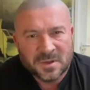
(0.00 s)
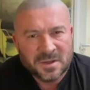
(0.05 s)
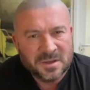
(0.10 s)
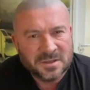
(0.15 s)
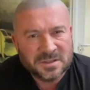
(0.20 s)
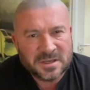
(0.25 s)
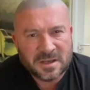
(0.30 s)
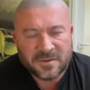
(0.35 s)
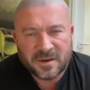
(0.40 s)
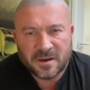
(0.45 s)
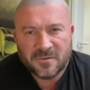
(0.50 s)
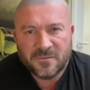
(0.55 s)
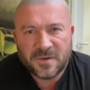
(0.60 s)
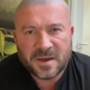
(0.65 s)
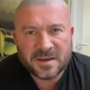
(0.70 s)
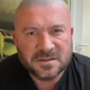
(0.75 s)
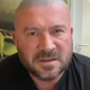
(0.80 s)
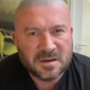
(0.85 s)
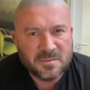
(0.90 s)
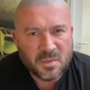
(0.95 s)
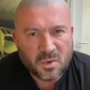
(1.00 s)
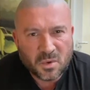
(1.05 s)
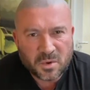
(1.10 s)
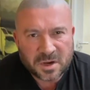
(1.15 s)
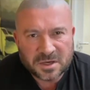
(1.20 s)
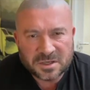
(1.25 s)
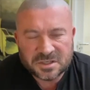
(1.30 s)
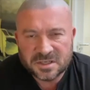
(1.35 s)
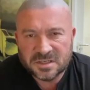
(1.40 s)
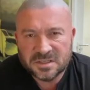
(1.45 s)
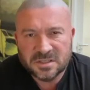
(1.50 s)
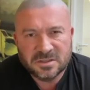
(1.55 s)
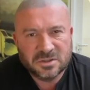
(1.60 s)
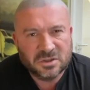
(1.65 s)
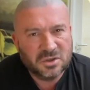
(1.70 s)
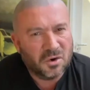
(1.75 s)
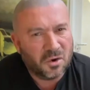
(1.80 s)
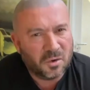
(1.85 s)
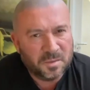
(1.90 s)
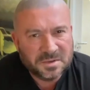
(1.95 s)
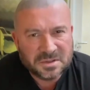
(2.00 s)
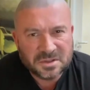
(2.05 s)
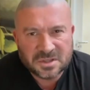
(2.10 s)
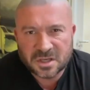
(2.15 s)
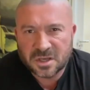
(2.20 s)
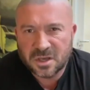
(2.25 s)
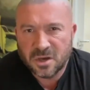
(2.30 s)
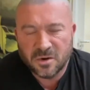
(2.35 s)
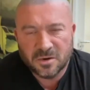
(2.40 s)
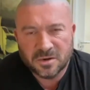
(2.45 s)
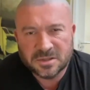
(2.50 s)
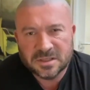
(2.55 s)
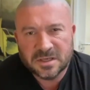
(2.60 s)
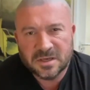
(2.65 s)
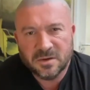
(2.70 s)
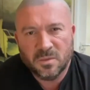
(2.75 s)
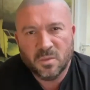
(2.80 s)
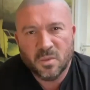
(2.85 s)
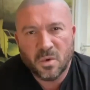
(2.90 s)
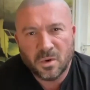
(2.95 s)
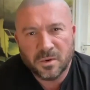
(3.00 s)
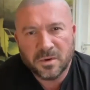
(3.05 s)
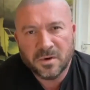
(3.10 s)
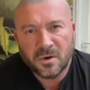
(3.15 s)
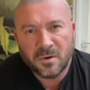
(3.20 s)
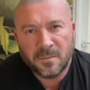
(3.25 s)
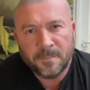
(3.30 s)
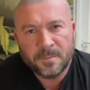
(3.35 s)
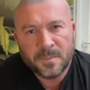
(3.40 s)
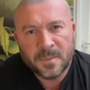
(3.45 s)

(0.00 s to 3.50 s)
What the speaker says: see how that affects their mortgages, jobs, security and whatnot.